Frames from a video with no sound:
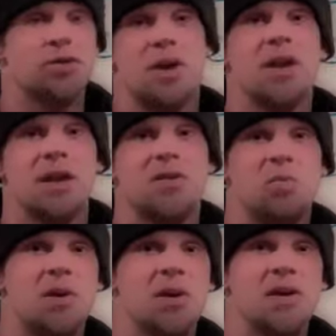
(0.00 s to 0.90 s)
training
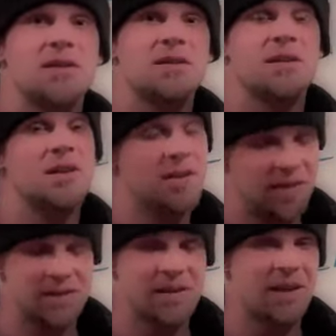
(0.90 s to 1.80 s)
experience,
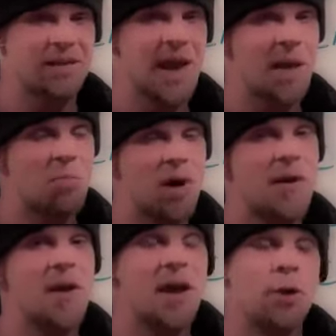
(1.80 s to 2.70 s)
things like that.
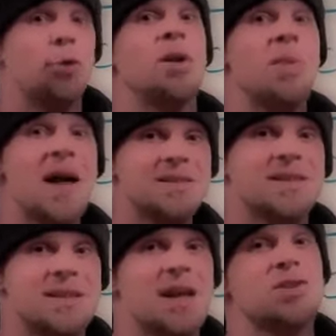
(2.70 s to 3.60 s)
But in order to pass the
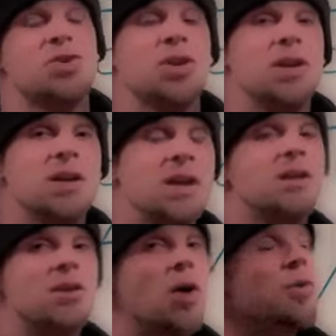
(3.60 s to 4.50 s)
test, you're going to need
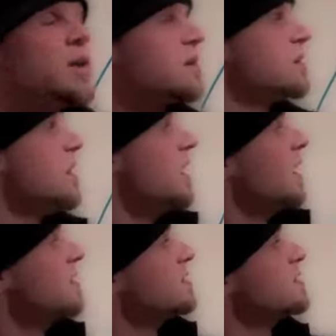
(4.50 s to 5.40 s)
to know this.
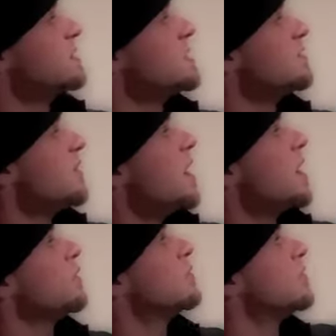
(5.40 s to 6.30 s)
It's a
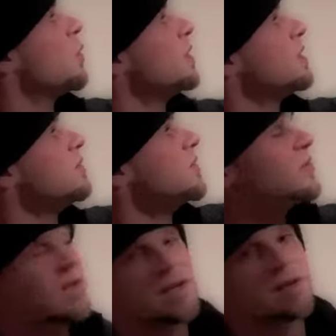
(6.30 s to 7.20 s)
65 to 20 to
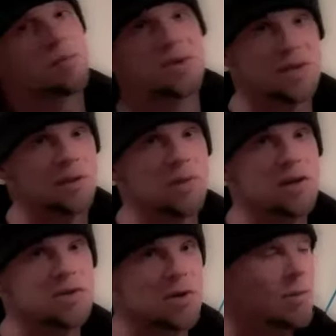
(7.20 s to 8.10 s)
15%
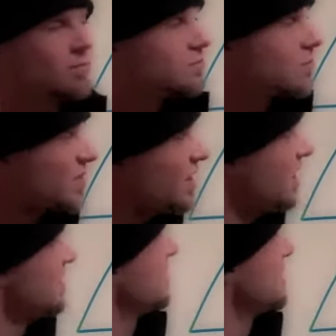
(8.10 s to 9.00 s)
ratio.
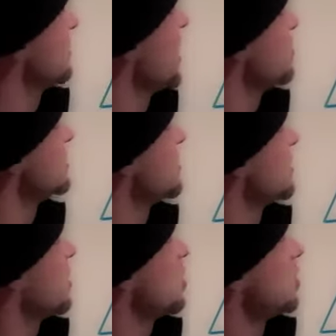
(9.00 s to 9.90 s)
65% of the
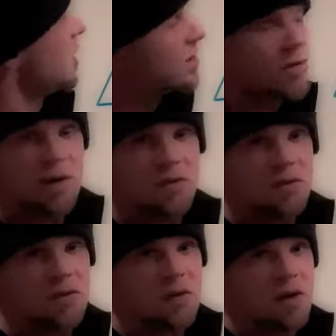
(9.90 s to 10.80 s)

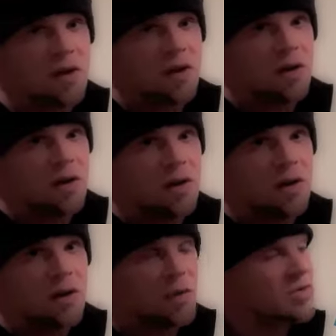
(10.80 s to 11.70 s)
carbohydrates,
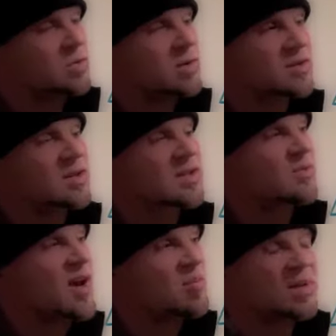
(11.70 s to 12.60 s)
or excuse me,
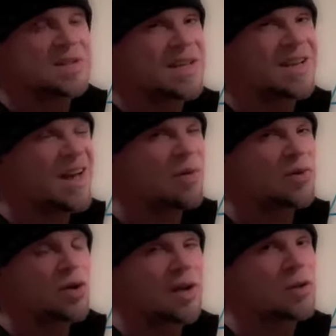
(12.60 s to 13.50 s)
65% of
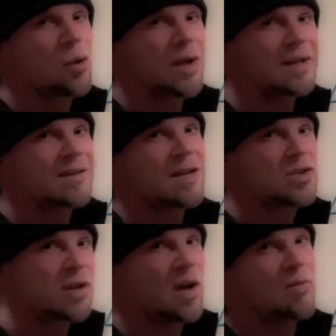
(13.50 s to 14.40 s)
your caloric intake
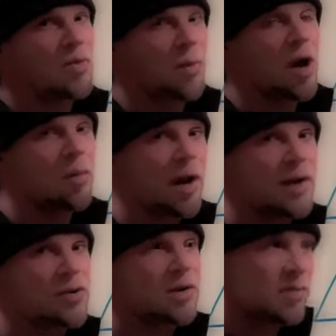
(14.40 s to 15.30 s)
should come from
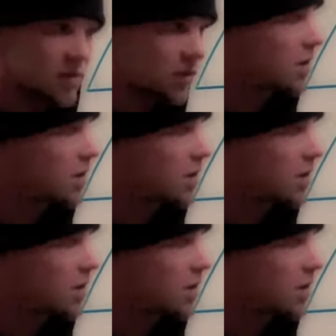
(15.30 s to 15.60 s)
carbohydrates,